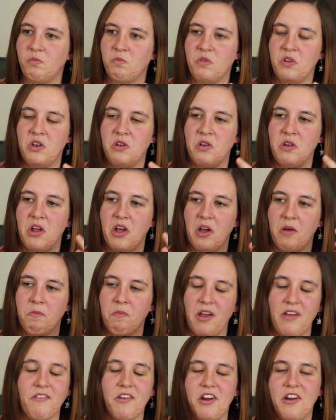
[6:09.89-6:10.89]
when
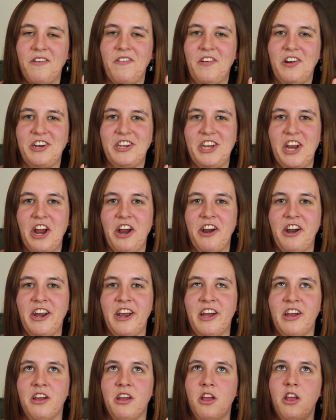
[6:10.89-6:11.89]
my very first
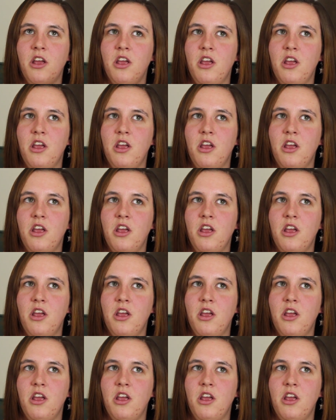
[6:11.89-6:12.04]
area.